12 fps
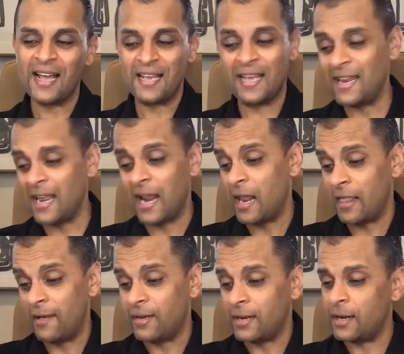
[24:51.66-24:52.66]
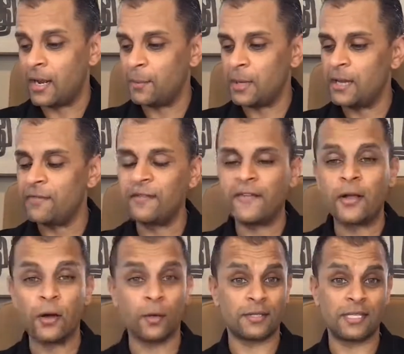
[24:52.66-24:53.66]
and I love it. And even if I
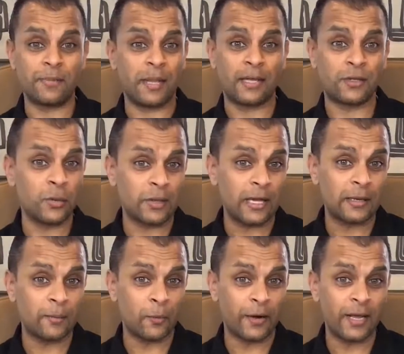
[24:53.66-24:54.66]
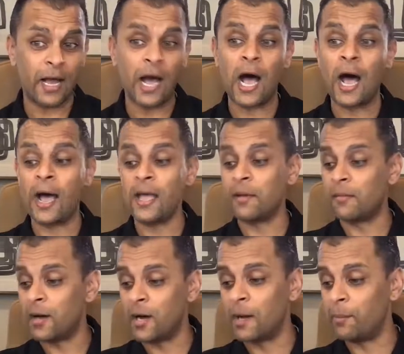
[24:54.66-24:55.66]
go to sleep at like 2 o'clock in the morning, I
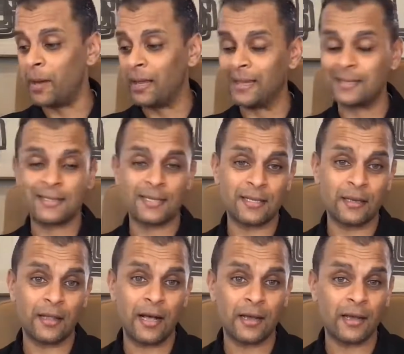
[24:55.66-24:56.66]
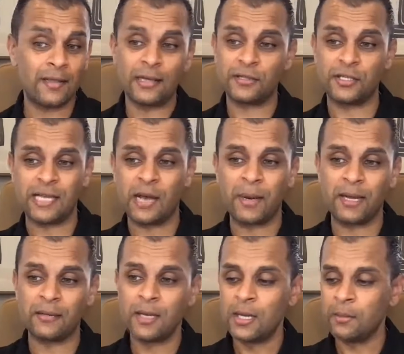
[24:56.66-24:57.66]
am up by like 6 o'clock, and that's just how
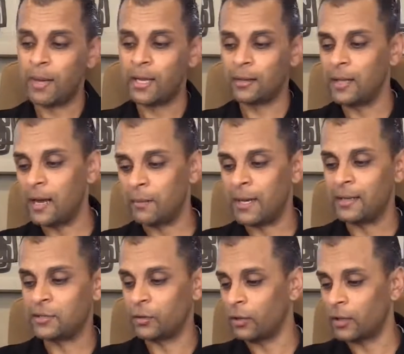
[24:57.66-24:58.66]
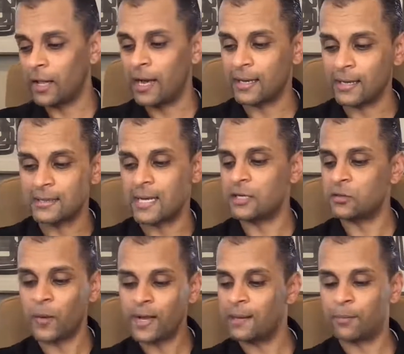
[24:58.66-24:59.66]
my internal clock is. I
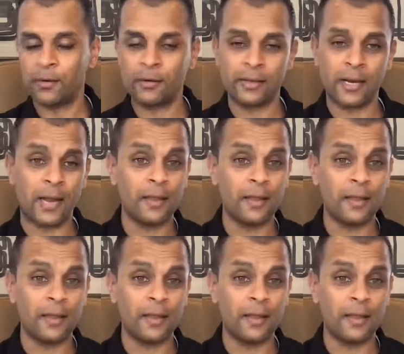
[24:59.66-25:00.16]
just wake up early, and I